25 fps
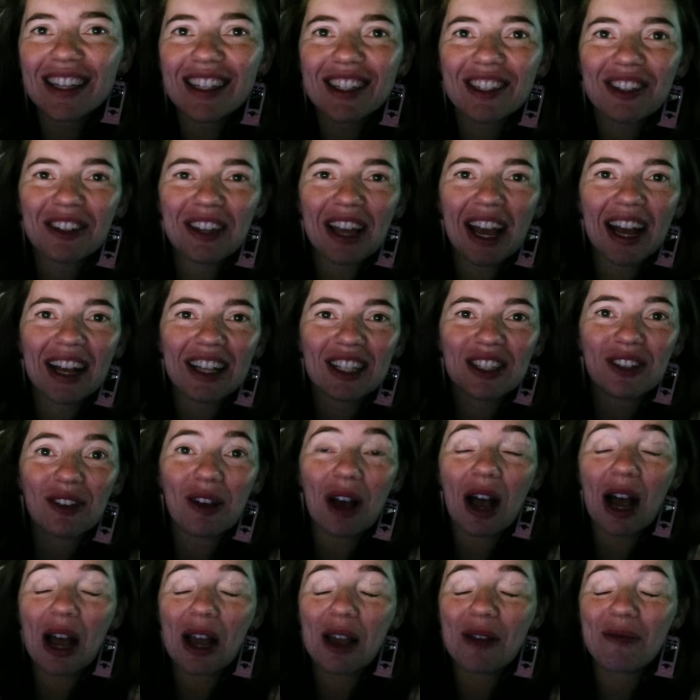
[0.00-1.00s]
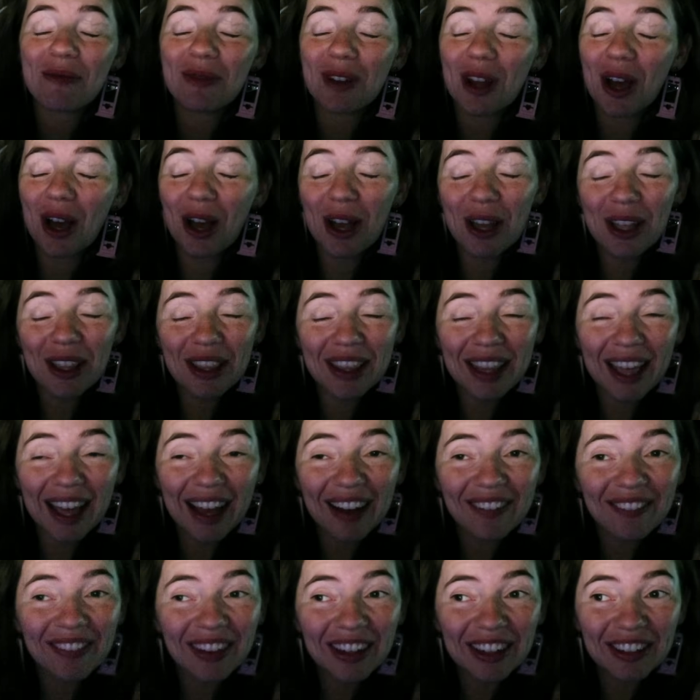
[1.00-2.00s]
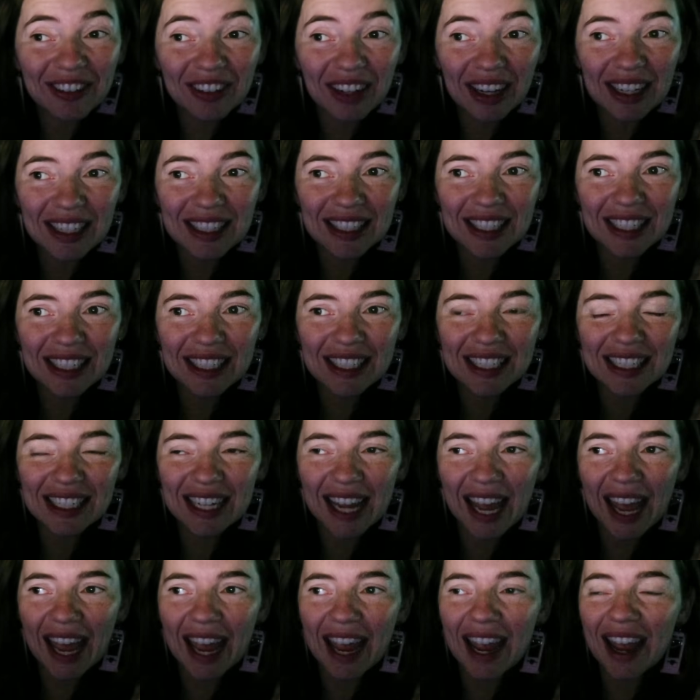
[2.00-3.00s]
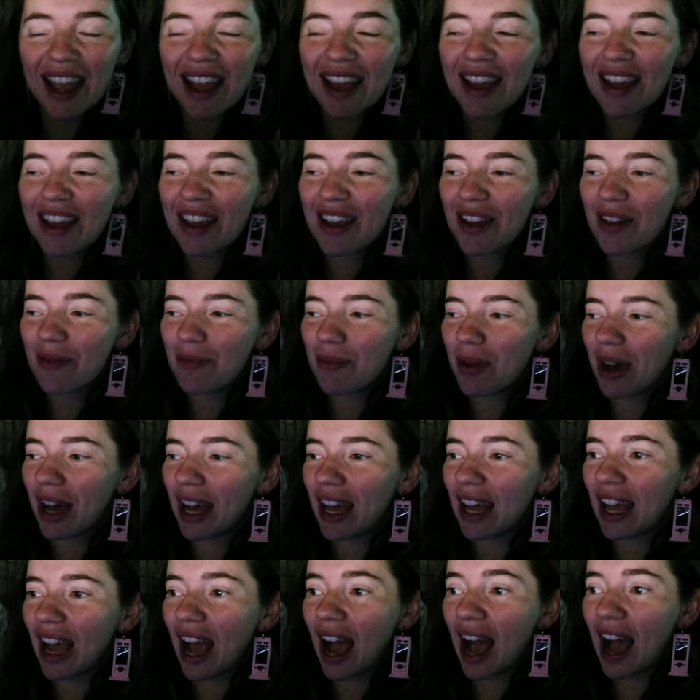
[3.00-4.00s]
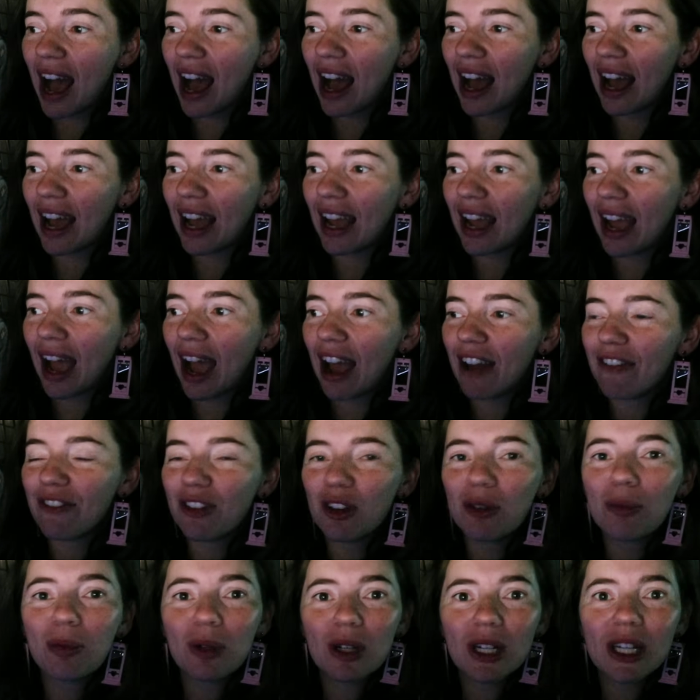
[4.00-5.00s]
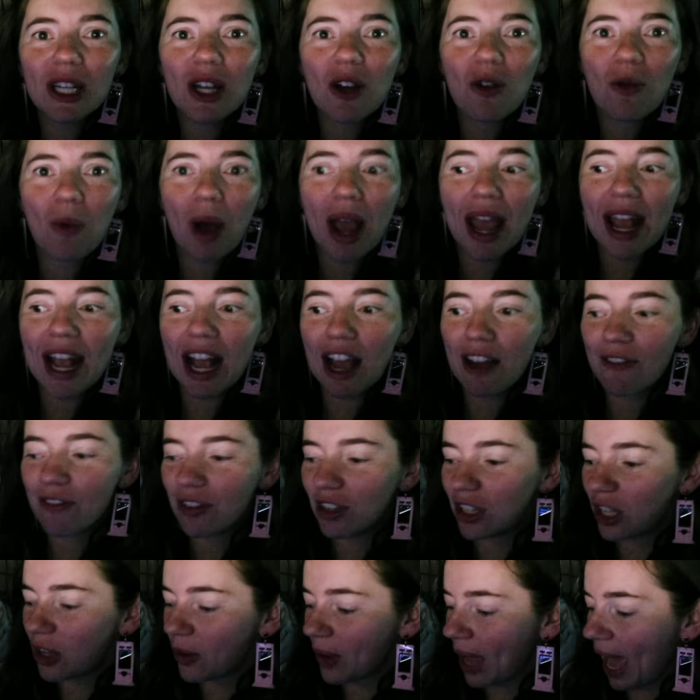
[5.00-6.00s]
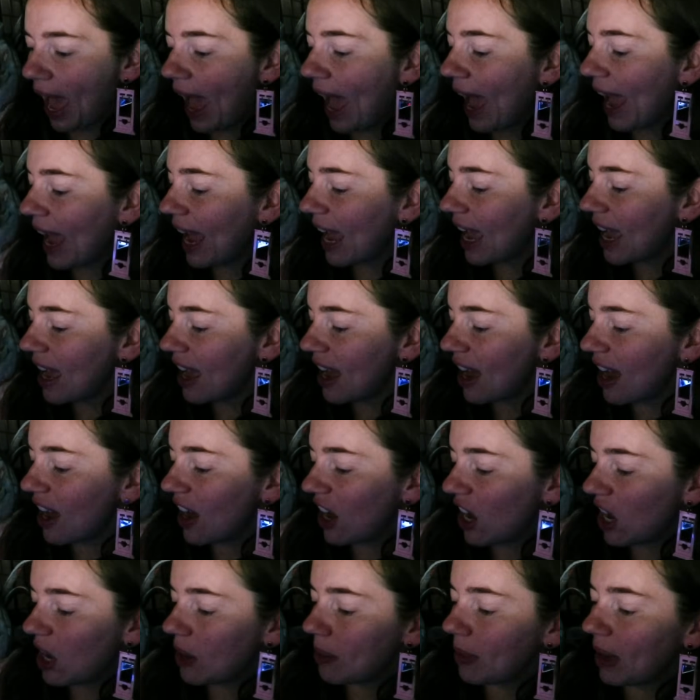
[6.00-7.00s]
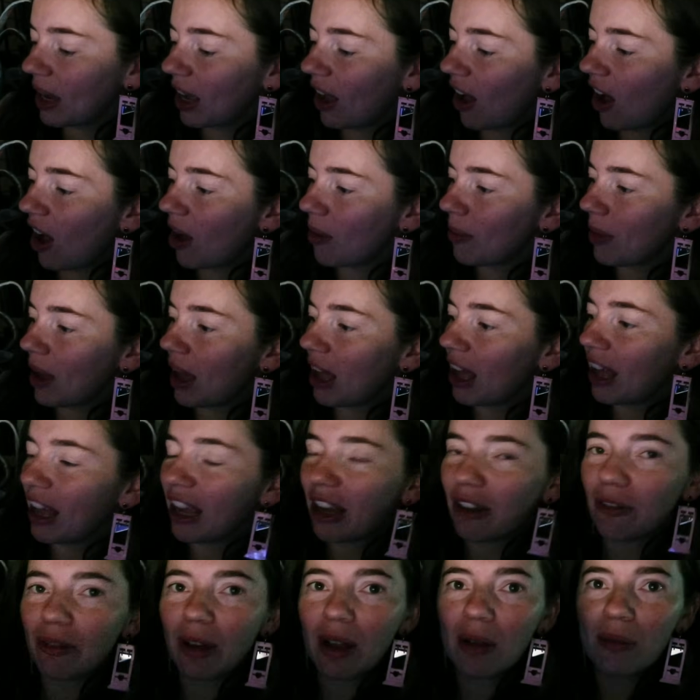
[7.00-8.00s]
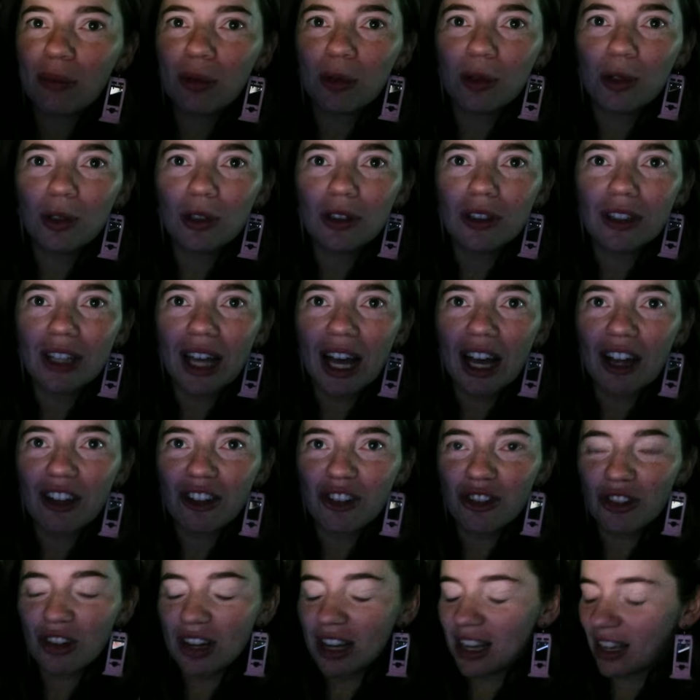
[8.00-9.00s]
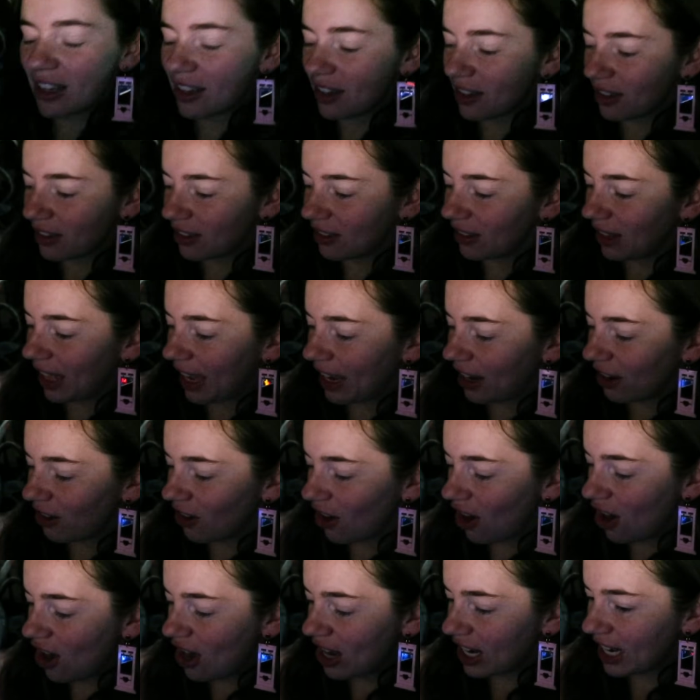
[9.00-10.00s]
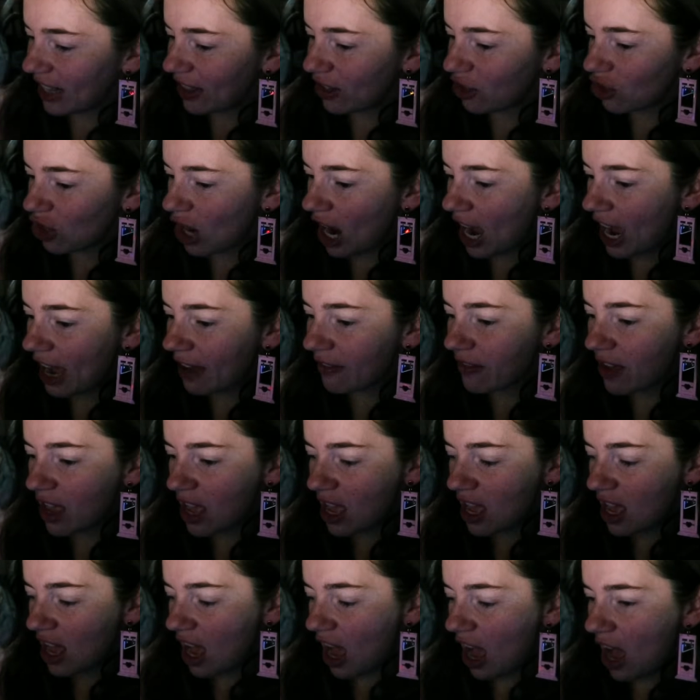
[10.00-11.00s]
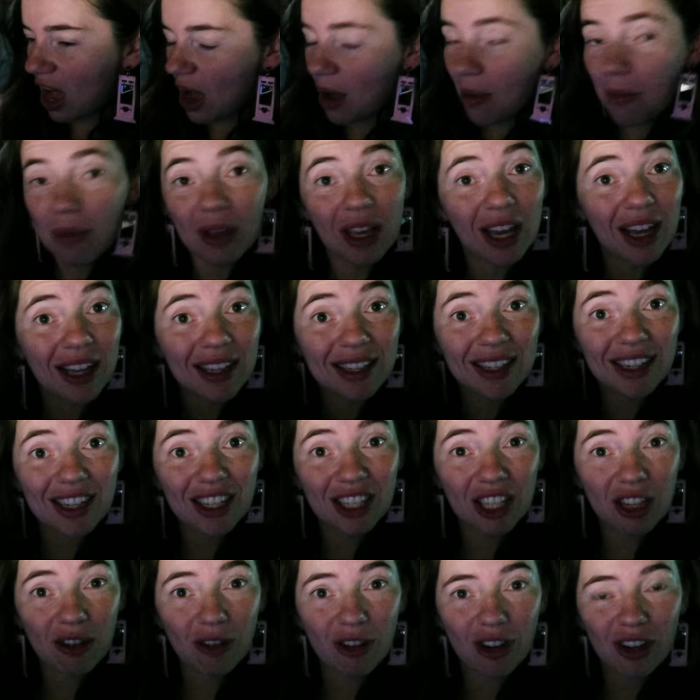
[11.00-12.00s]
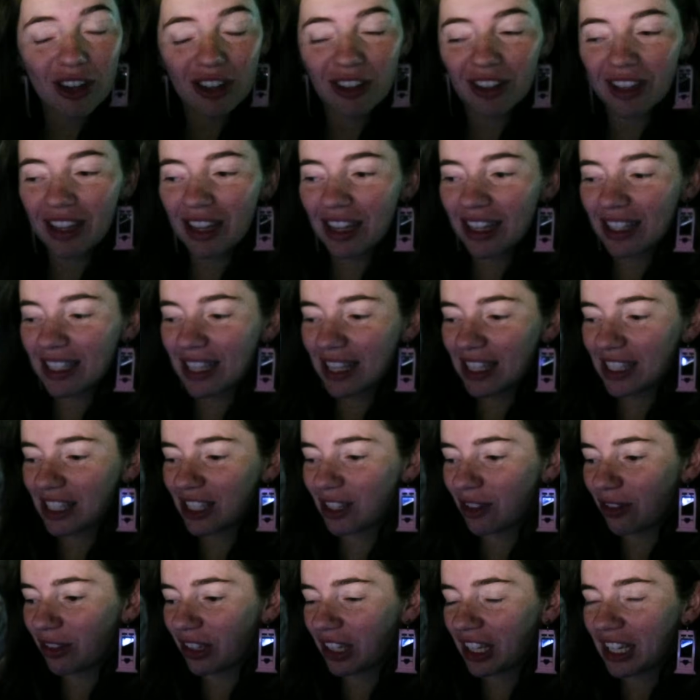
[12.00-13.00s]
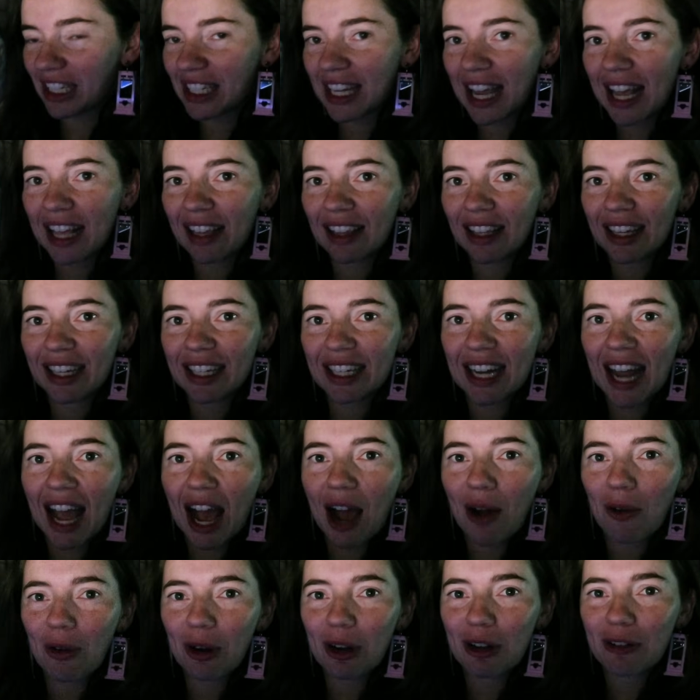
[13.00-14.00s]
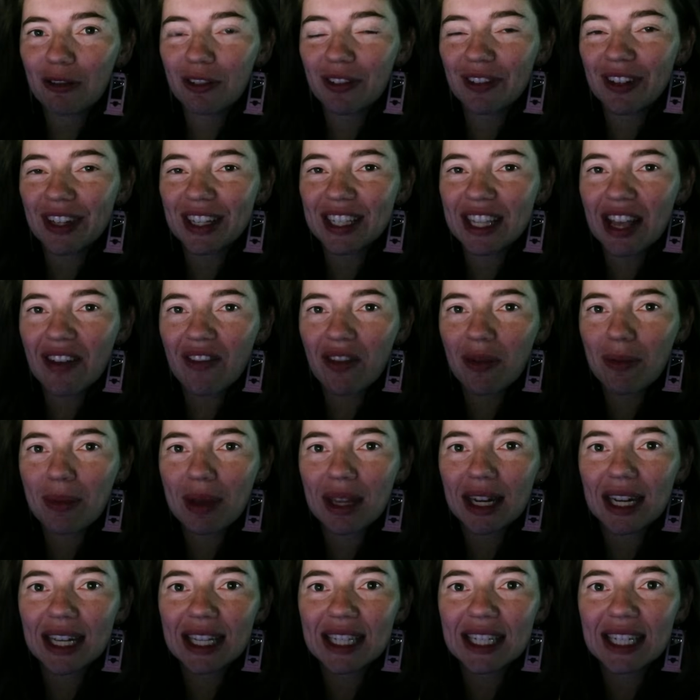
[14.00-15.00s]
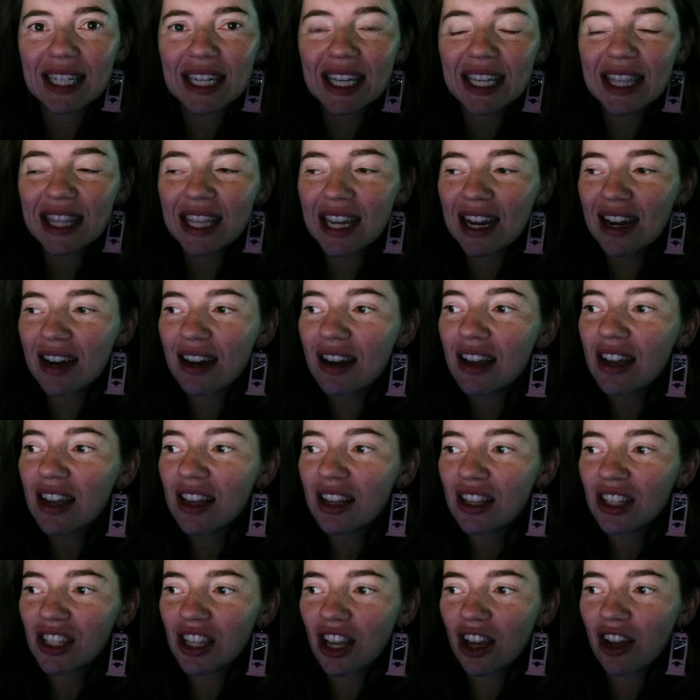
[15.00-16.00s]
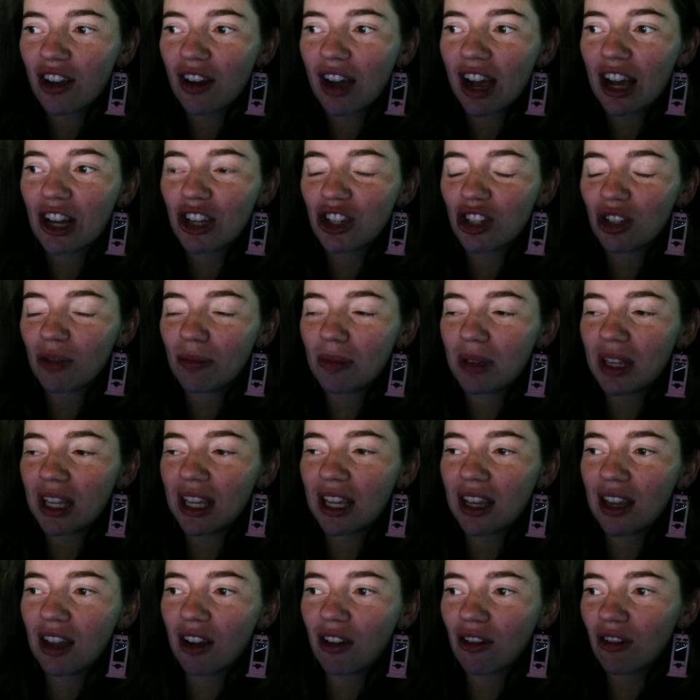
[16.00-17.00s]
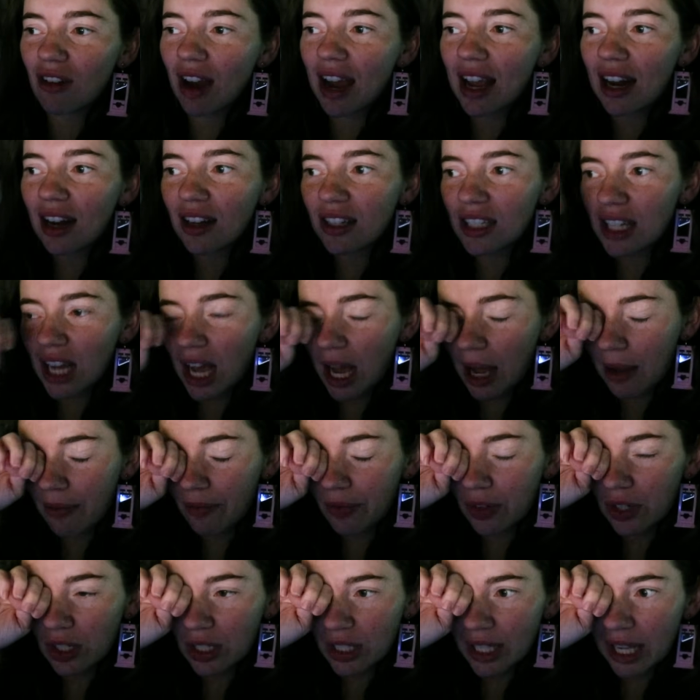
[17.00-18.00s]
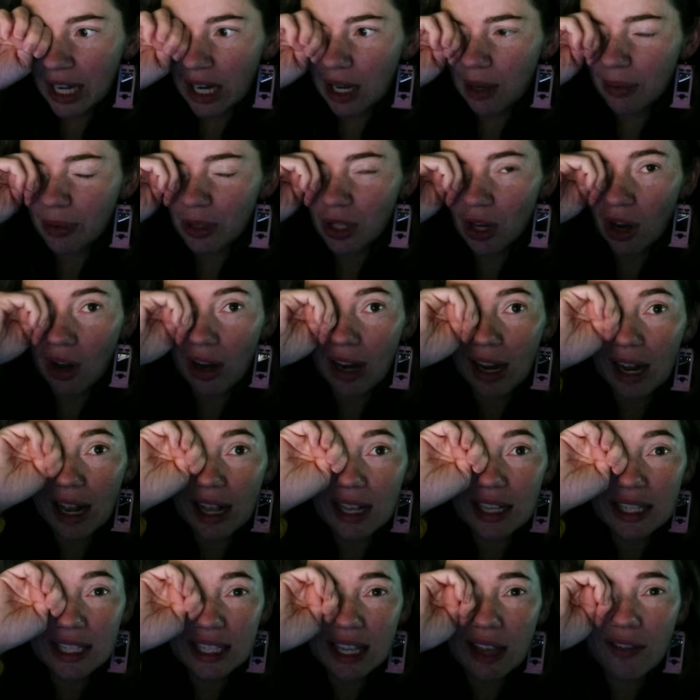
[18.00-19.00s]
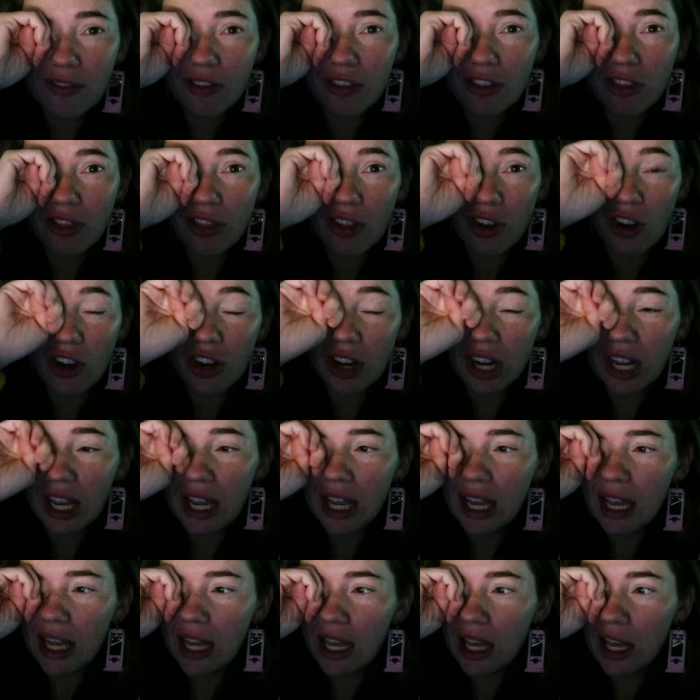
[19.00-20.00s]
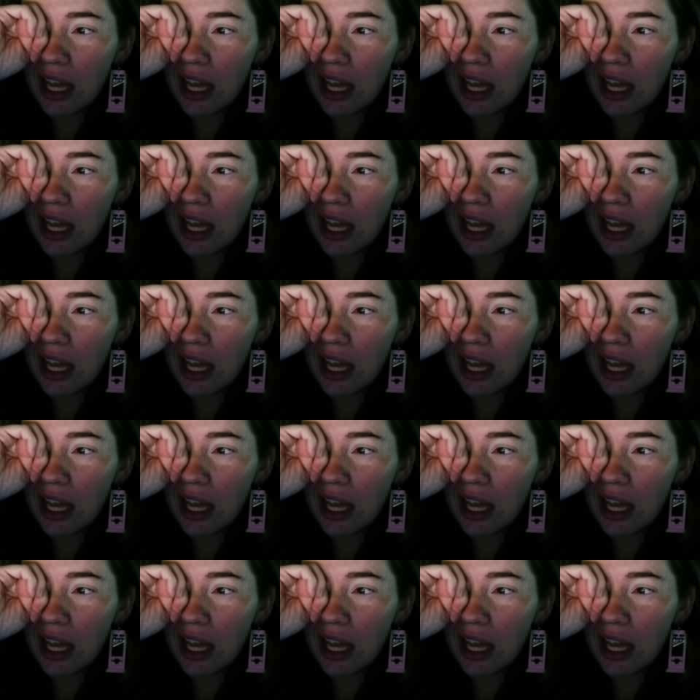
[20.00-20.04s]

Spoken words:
So yeah, so I am not that well rested today, but I feel pretty awake. I feel okay. I got my Red Bull that I'll drink later on in the drive. Because it is so early, it says it's only gonna take like an hour and 57 minutes to get there. So I should be right on time for setup starting at 7:30.